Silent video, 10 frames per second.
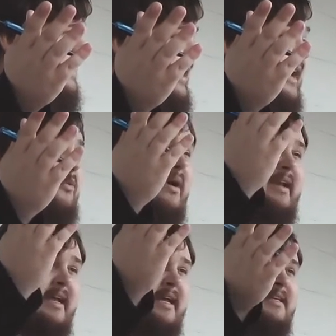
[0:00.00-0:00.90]
And when
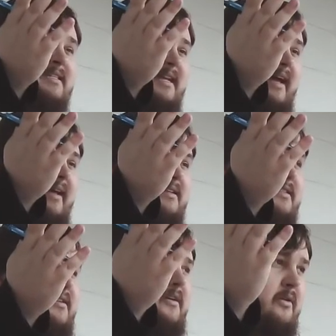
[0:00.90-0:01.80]
he
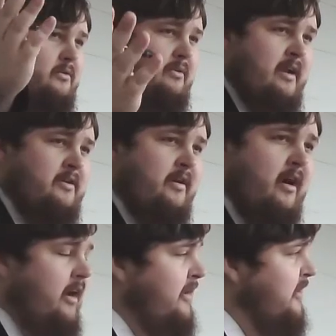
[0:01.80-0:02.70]
says, Render
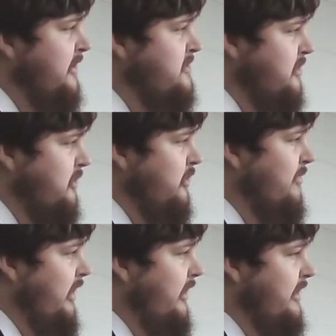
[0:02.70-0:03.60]
honor to whom
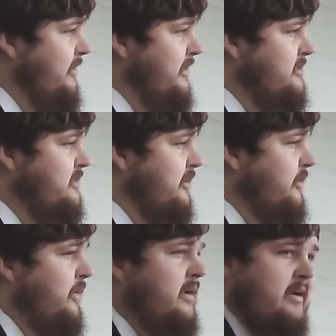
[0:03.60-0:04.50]
honor is
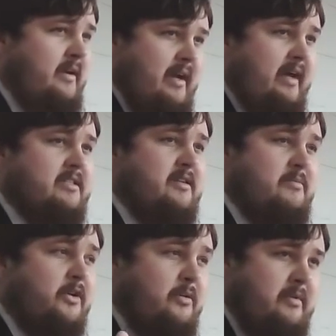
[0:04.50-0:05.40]
due, custom
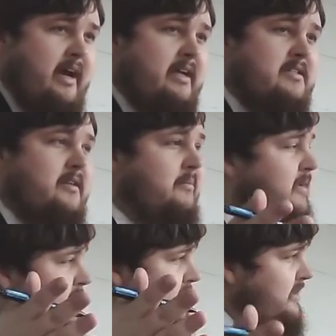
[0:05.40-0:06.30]
to whom custom,
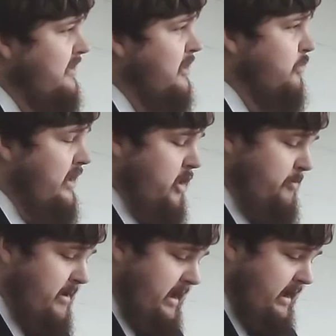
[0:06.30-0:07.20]
then we
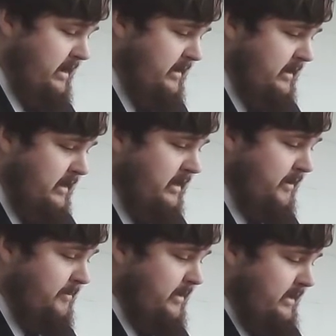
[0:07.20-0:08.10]
obey
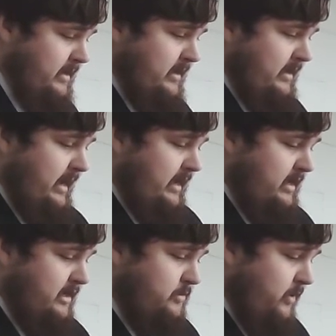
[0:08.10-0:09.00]
him at
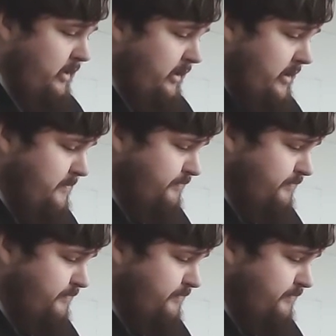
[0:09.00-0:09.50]
his word.